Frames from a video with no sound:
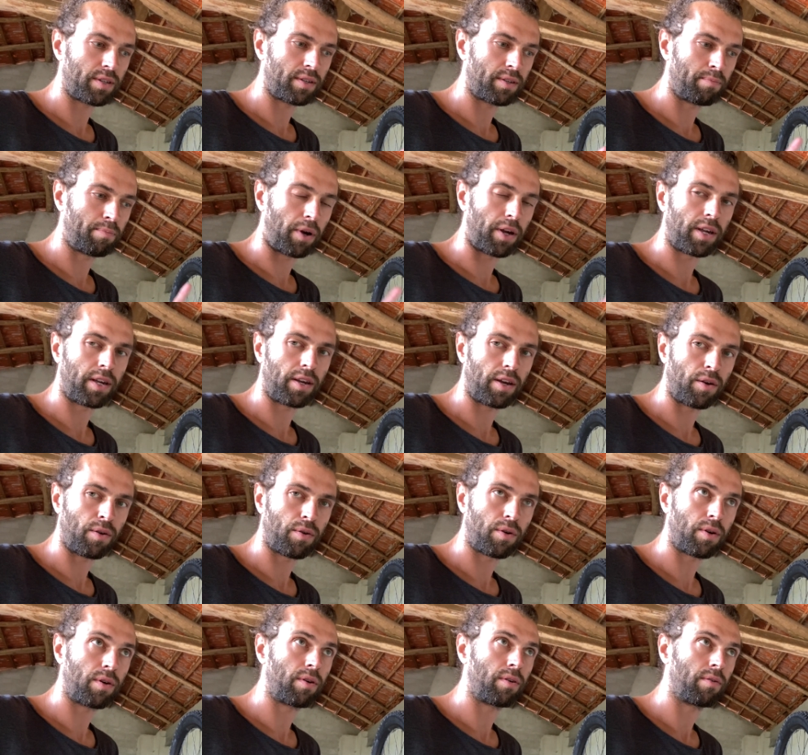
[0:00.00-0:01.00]
bike yoke
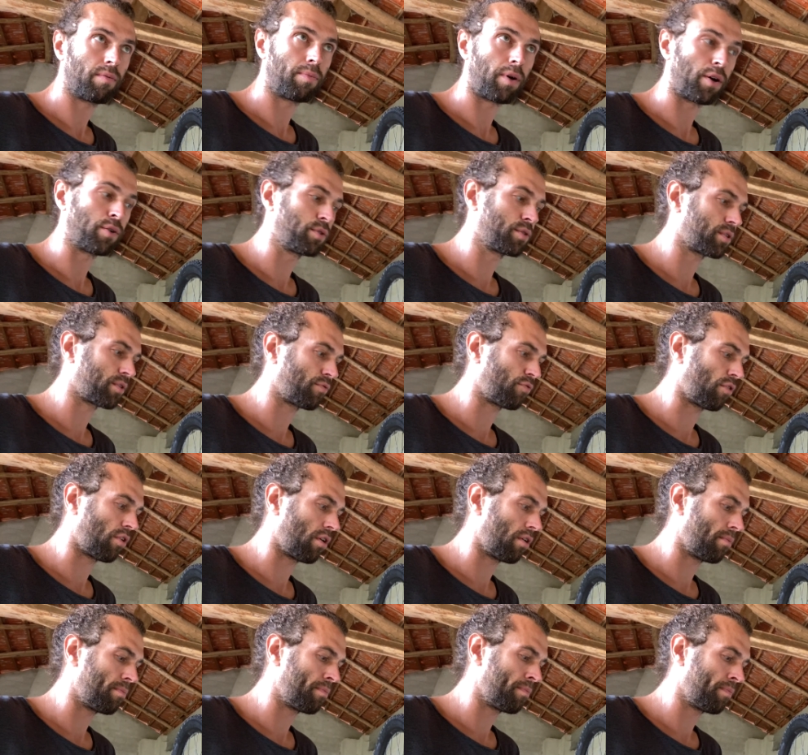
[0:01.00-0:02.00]
post
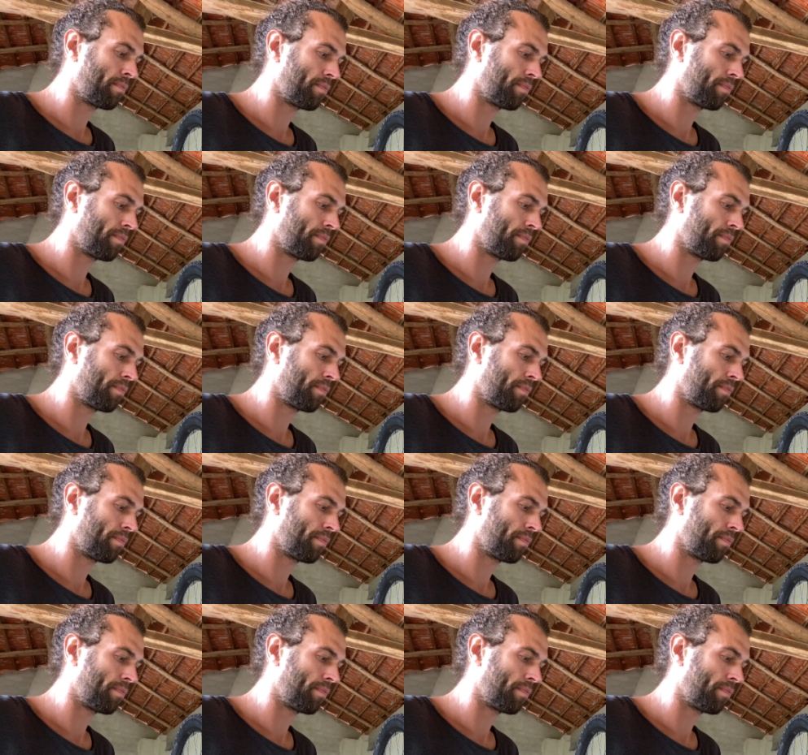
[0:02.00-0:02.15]
from